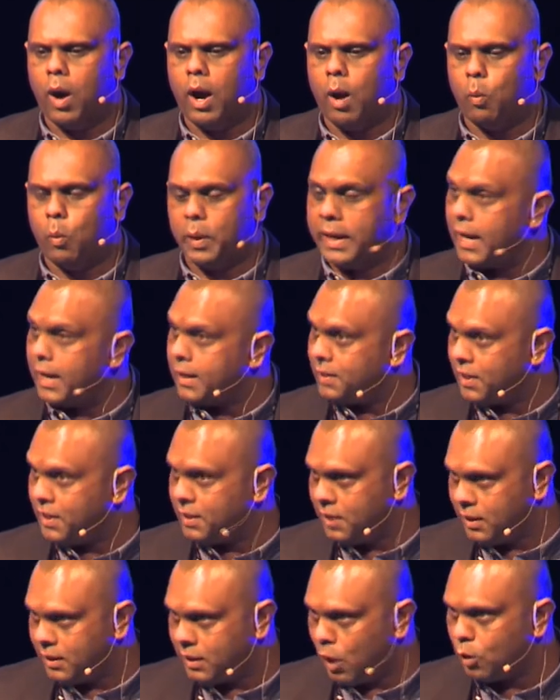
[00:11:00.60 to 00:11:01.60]
We get
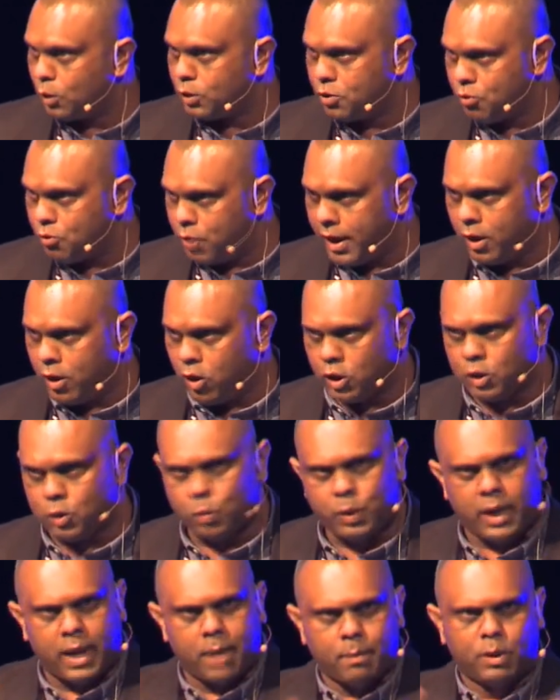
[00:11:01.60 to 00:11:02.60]
60,000 records.
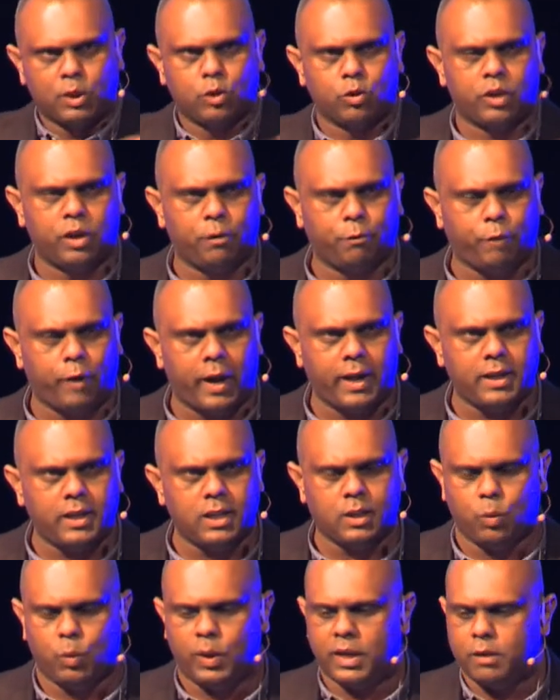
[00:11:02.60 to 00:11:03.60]
We're able to refine
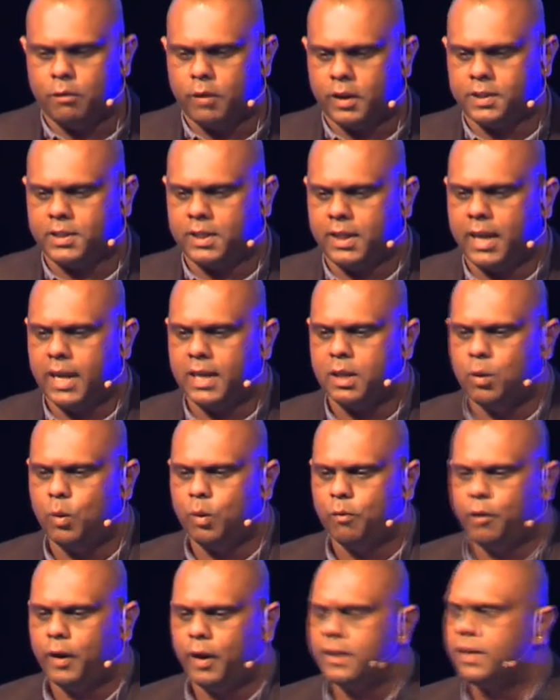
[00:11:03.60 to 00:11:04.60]
it. We investigated. We
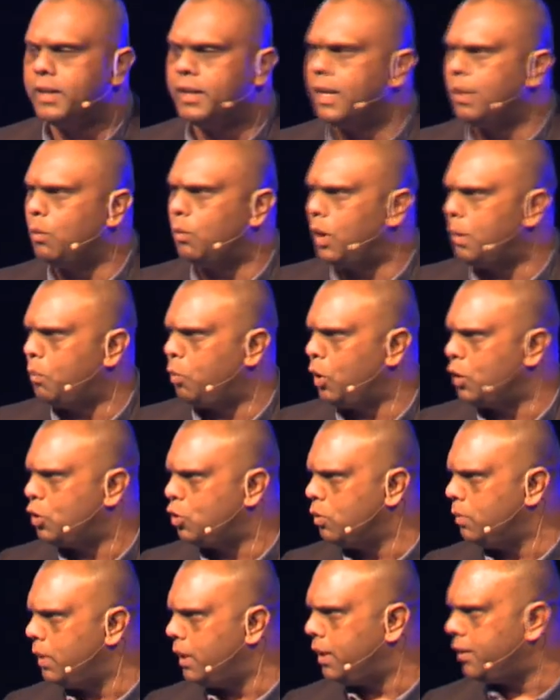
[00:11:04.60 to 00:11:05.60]
find another
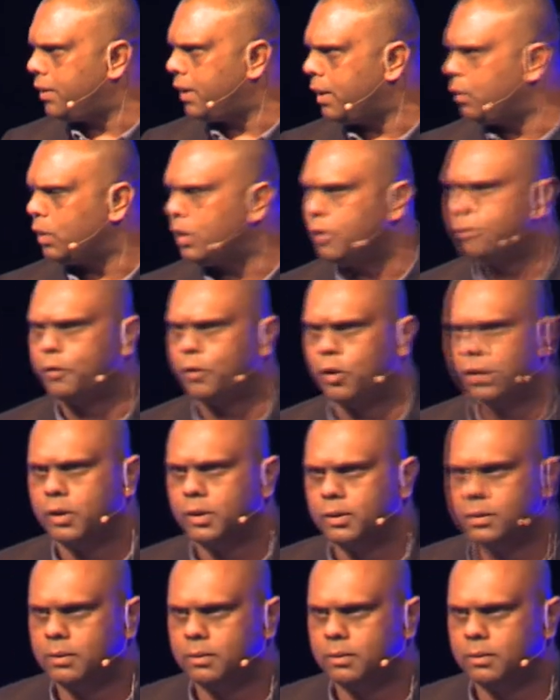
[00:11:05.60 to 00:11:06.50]
1.2 million rand worth of fraud.